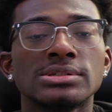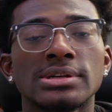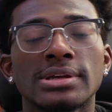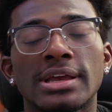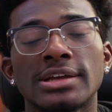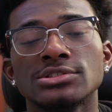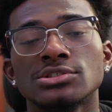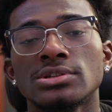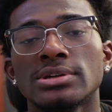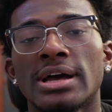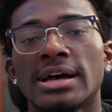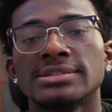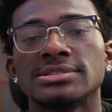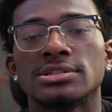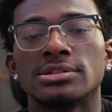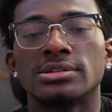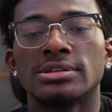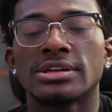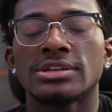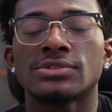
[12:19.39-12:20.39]
I'll catch you guys in
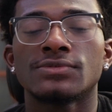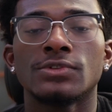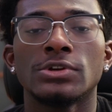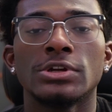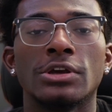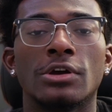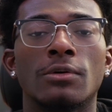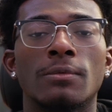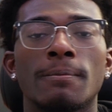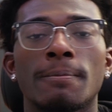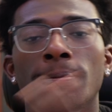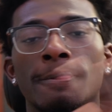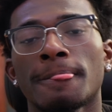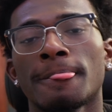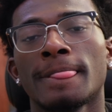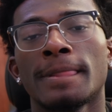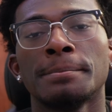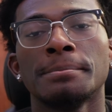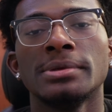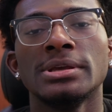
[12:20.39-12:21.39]
the next video.
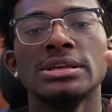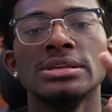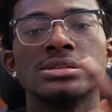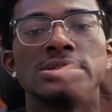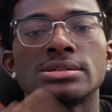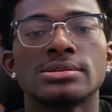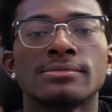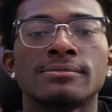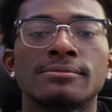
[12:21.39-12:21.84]
Peace.